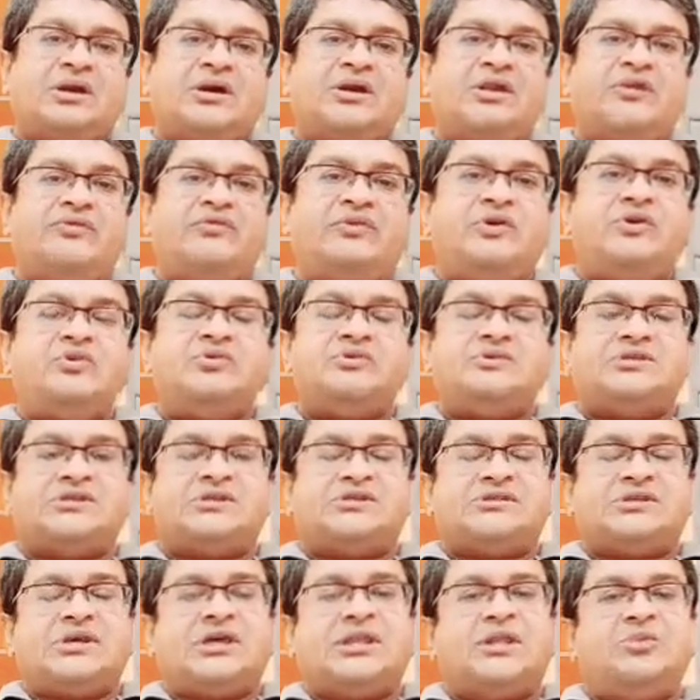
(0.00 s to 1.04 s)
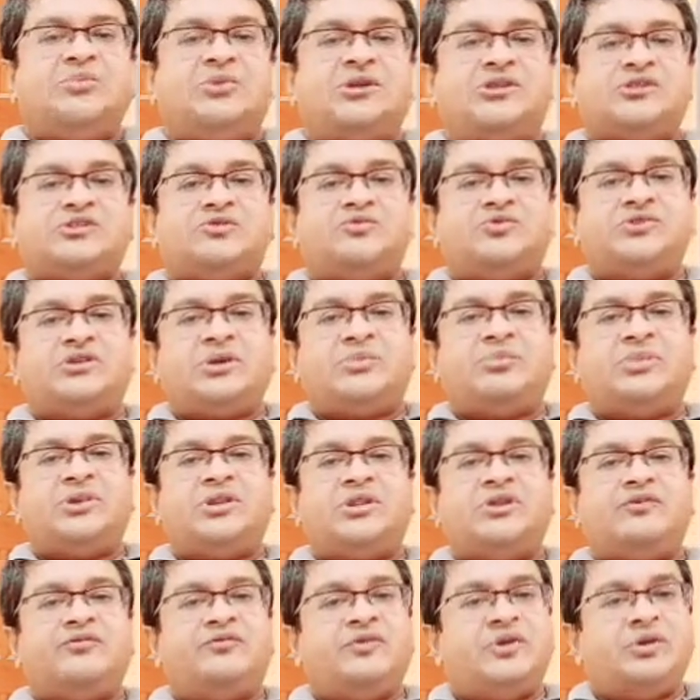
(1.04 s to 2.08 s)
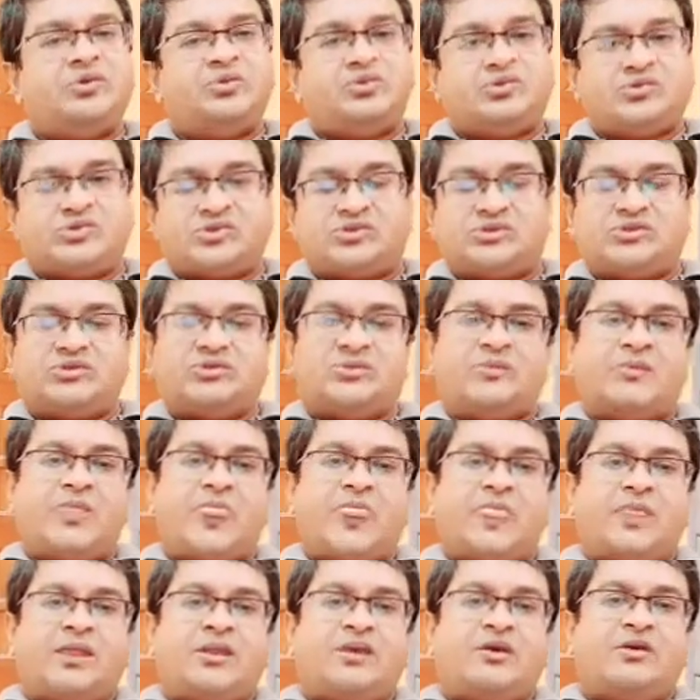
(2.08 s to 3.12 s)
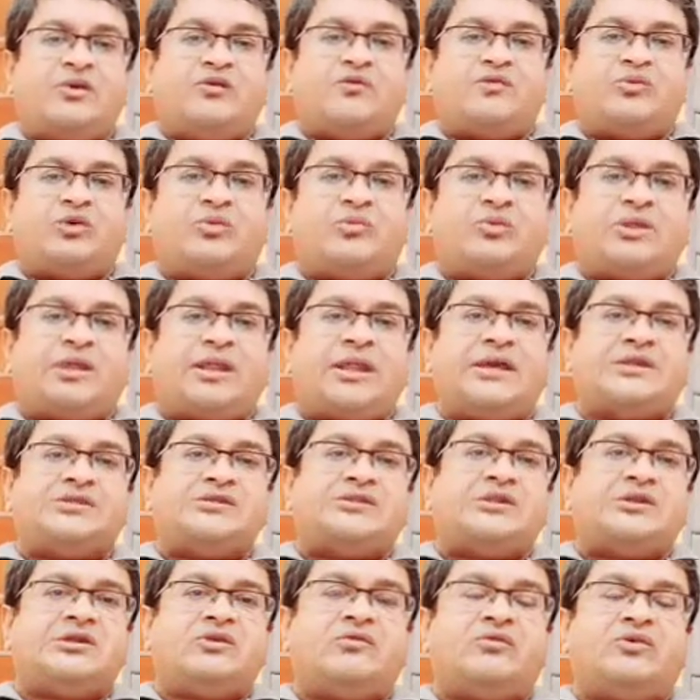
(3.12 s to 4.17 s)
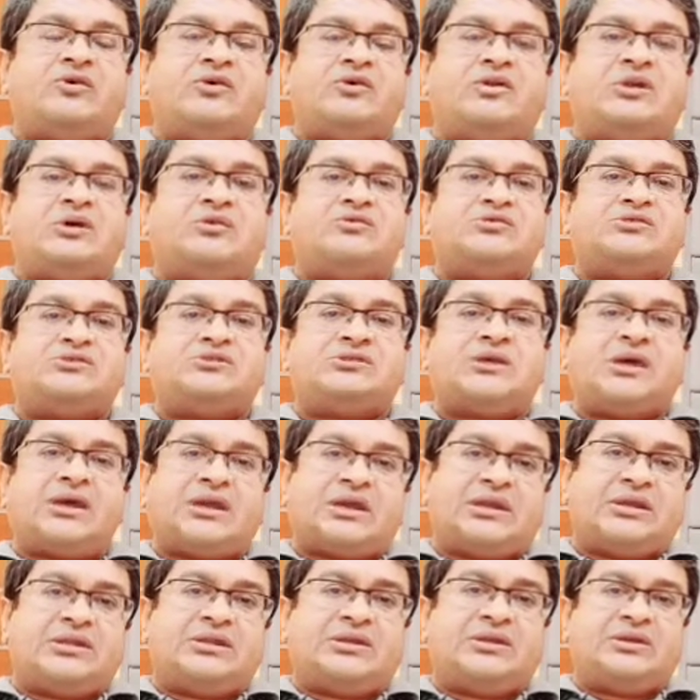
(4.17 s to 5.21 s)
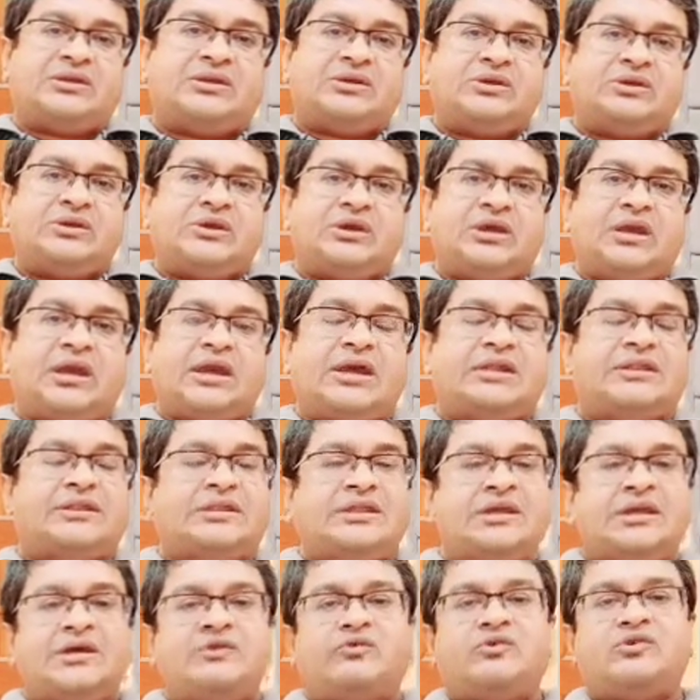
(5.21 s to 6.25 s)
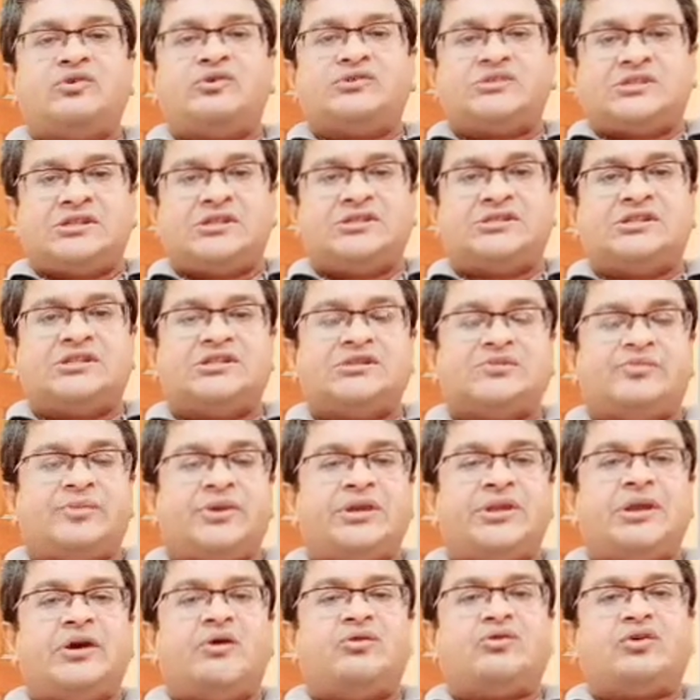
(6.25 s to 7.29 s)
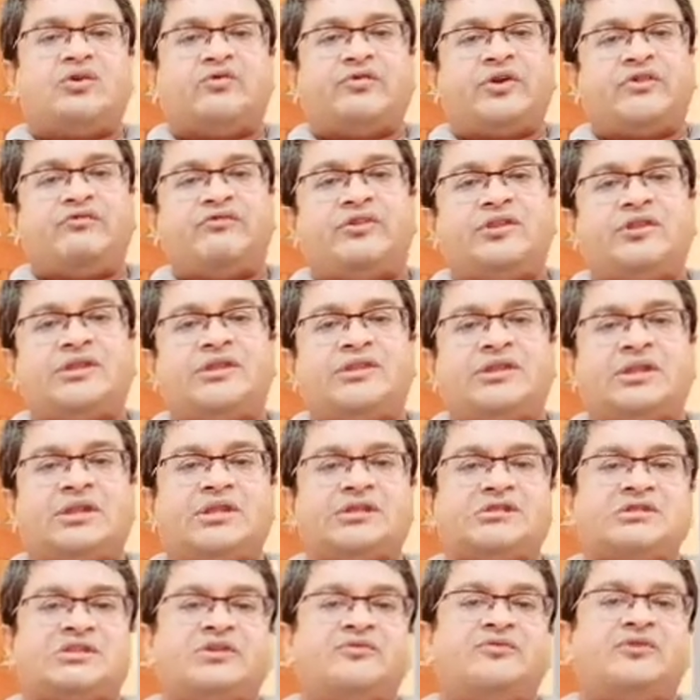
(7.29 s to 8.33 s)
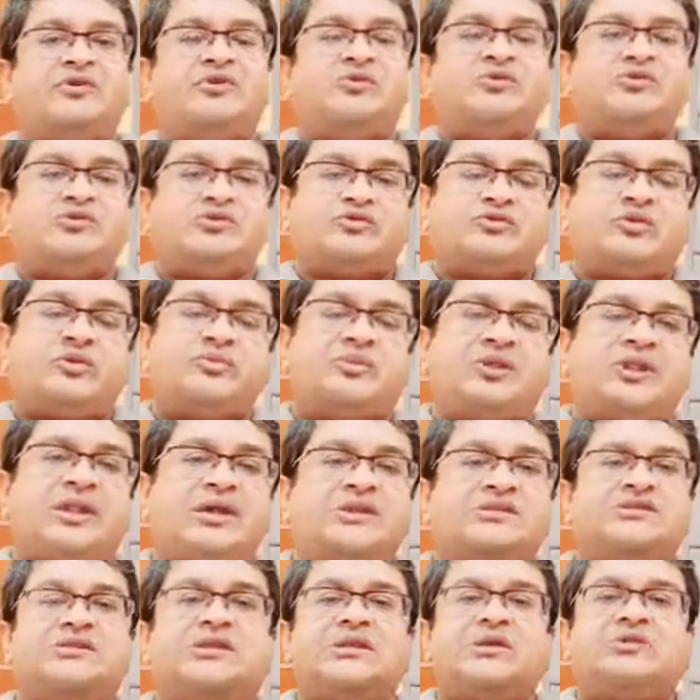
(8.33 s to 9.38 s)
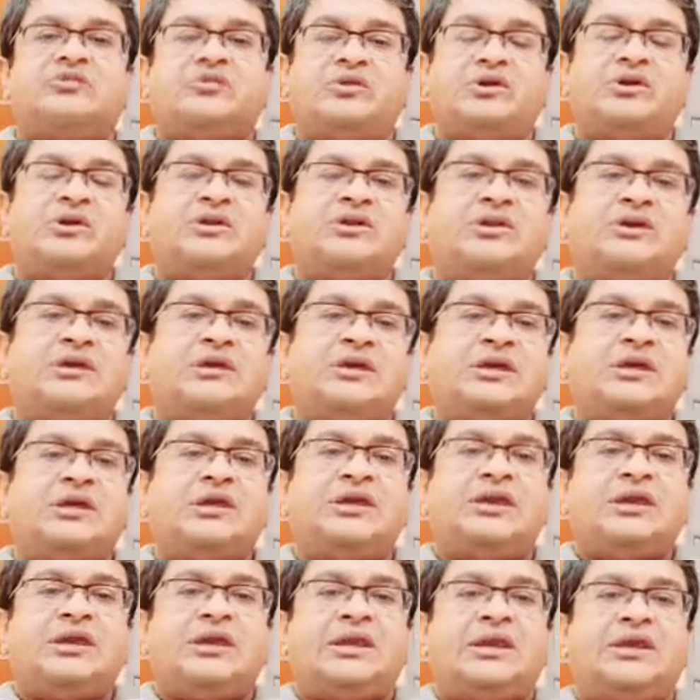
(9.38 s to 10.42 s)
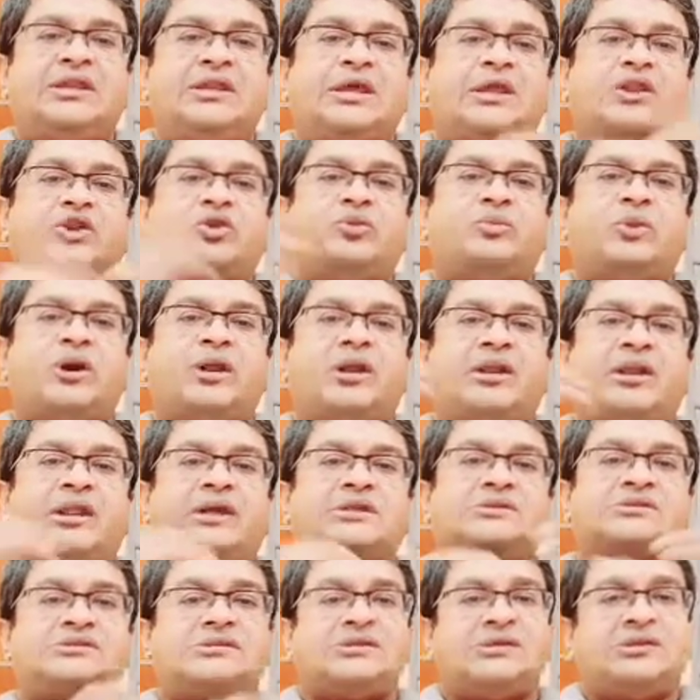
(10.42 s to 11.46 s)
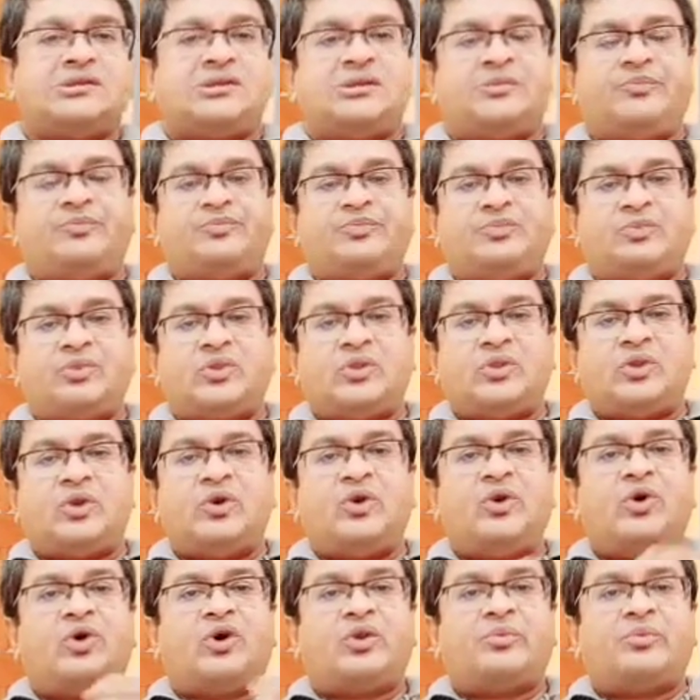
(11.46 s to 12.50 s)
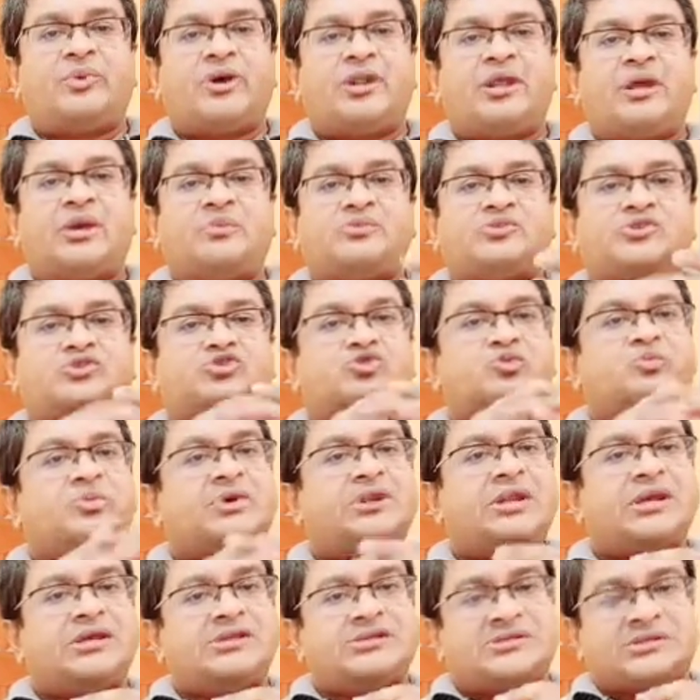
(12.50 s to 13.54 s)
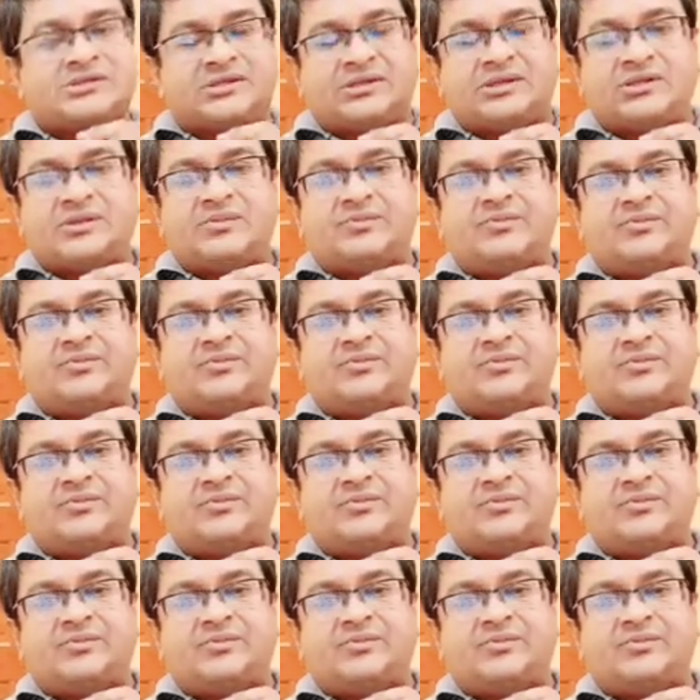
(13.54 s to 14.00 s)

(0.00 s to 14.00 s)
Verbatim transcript: refuses elements which have been diffused from the natural world outside. And therefore, since it is made out of everything that is diffused from the natural world, it had to be unnatural or perhaps supernatural